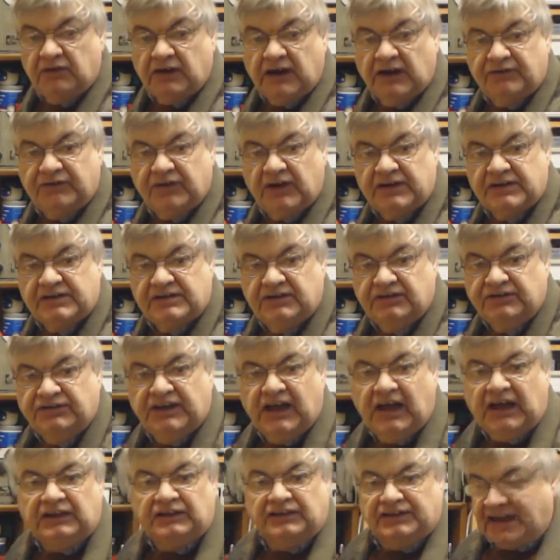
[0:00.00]
Right, if I
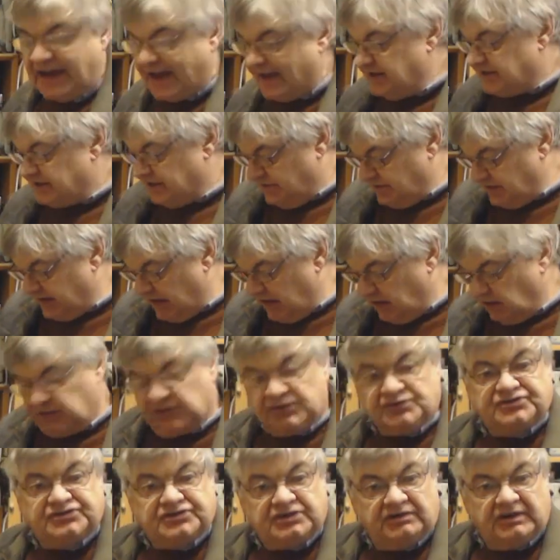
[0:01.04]
null that, the
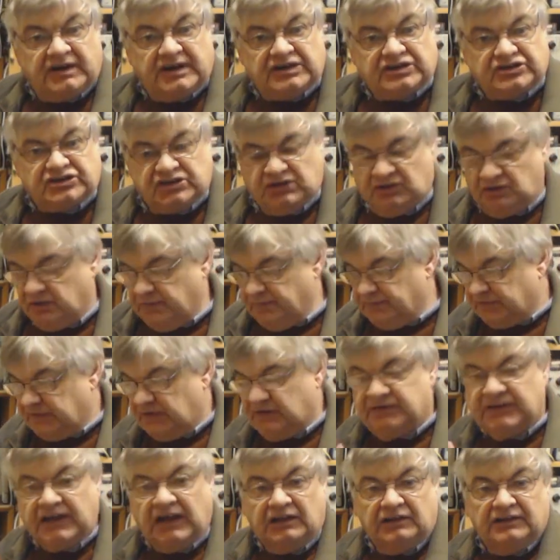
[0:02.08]
aerial's directional,
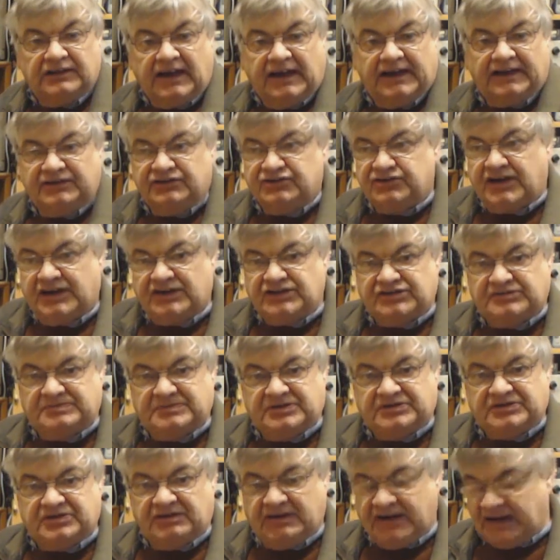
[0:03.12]
null that
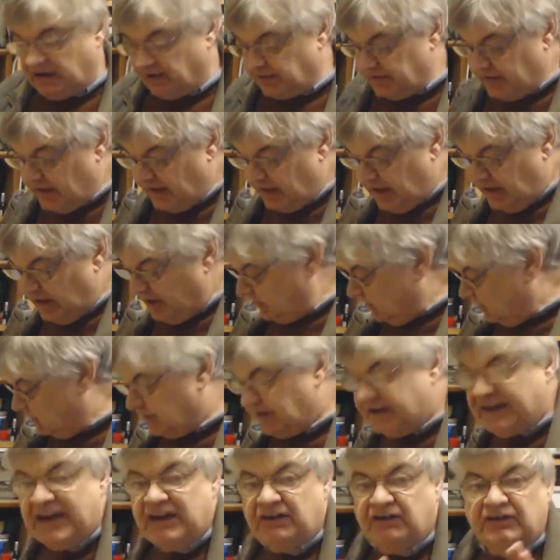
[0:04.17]
transmitter out,
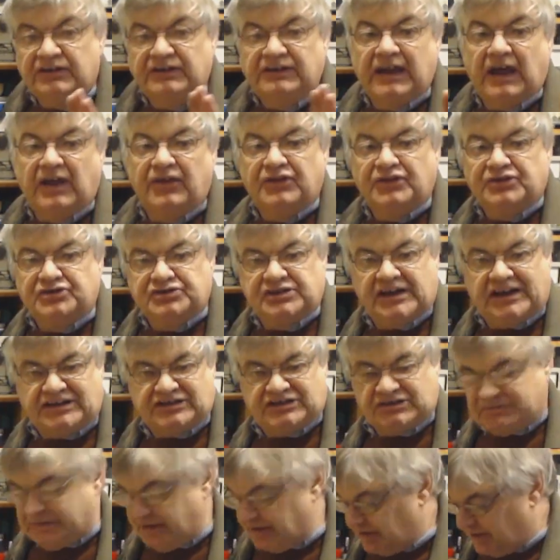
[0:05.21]
you can hear another
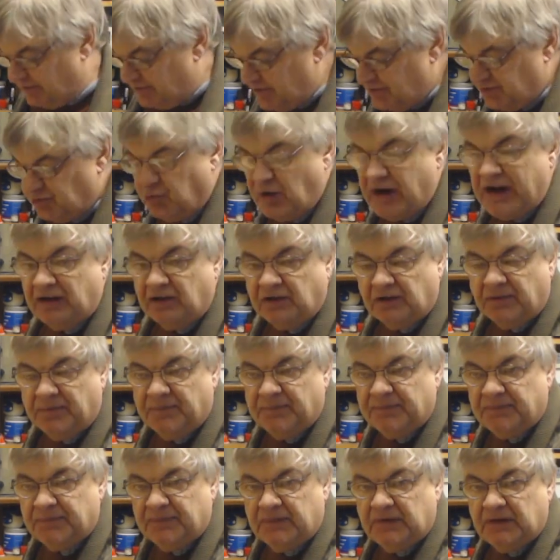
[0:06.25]
transmitter as
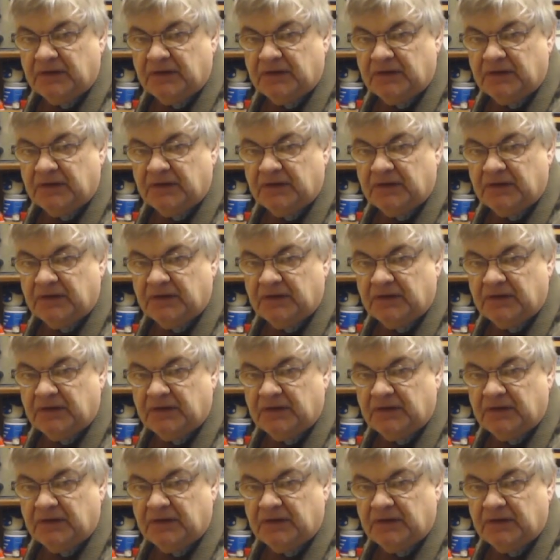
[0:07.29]
well.